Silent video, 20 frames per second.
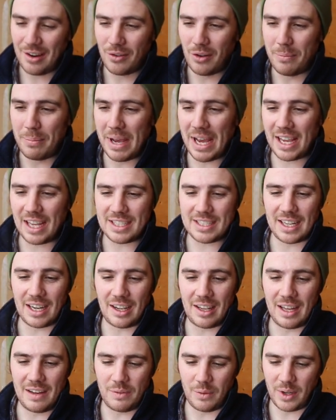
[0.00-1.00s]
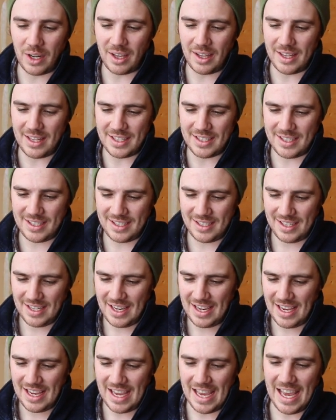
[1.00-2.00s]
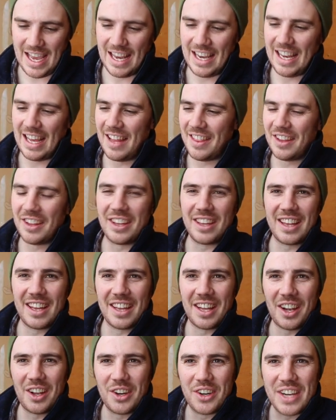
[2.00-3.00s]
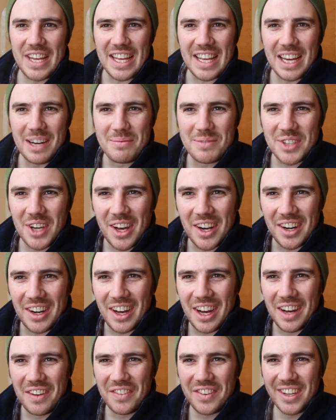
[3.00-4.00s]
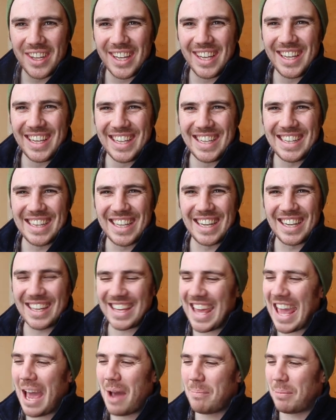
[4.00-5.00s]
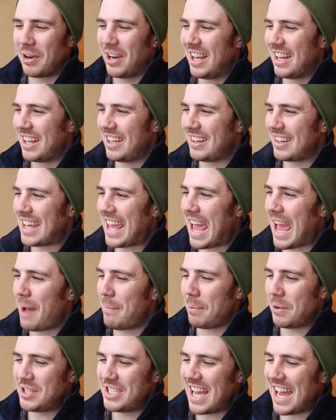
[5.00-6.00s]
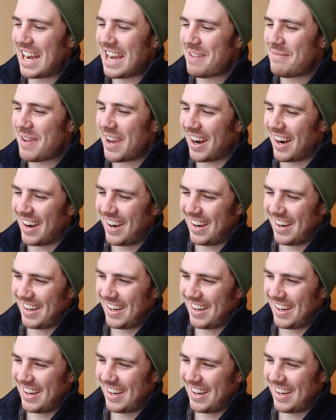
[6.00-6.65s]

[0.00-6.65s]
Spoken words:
Rebecca's gonna love one of these. And the little hoodie comes on and off. little camper teddy bear.